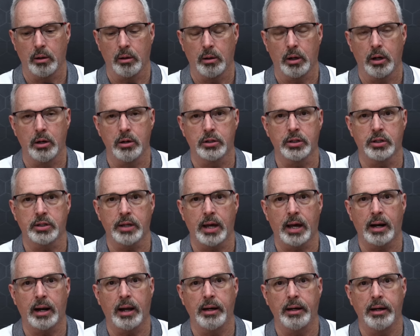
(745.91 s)
here's the
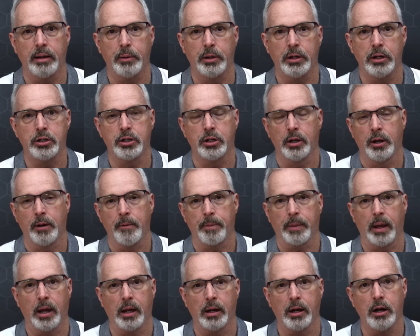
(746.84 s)
satellite image
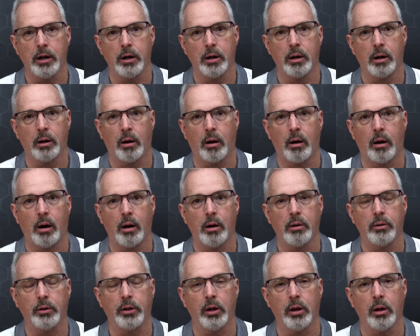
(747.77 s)
and here
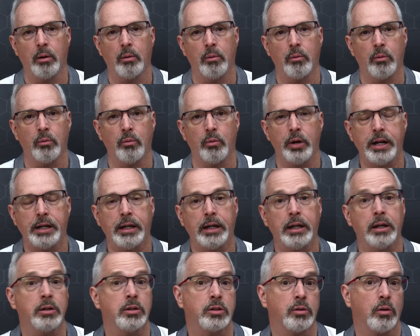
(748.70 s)
are the
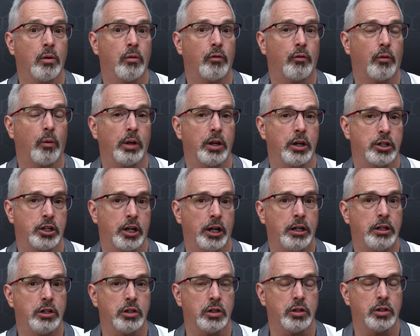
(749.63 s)
readings for the
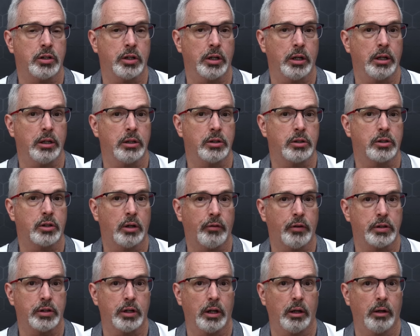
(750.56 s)
changes in
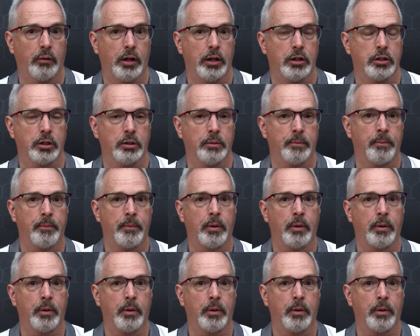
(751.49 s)
surface elevation.